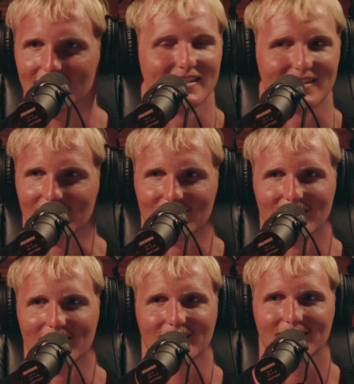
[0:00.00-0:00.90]
It's not going to
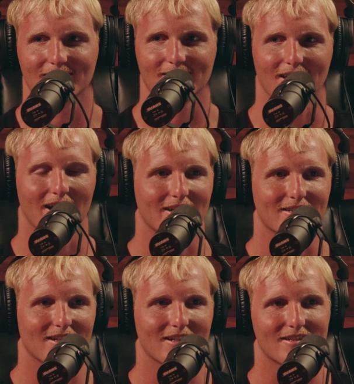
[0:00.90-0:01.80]
work.
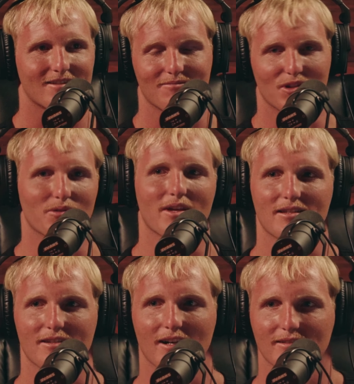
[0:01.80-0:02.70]
Like, it's you
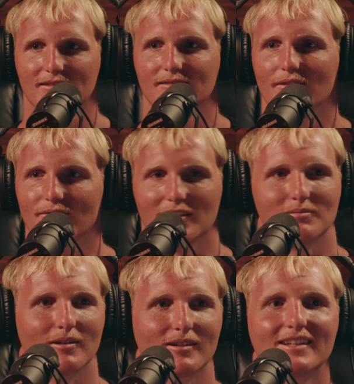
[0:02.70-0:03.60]
that sucks, not
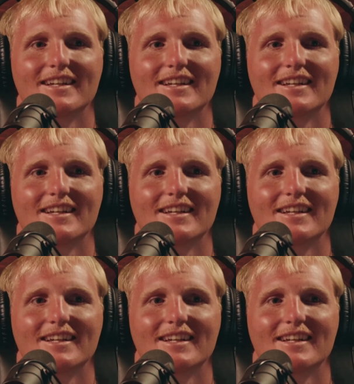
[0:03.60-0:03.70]
Facebook.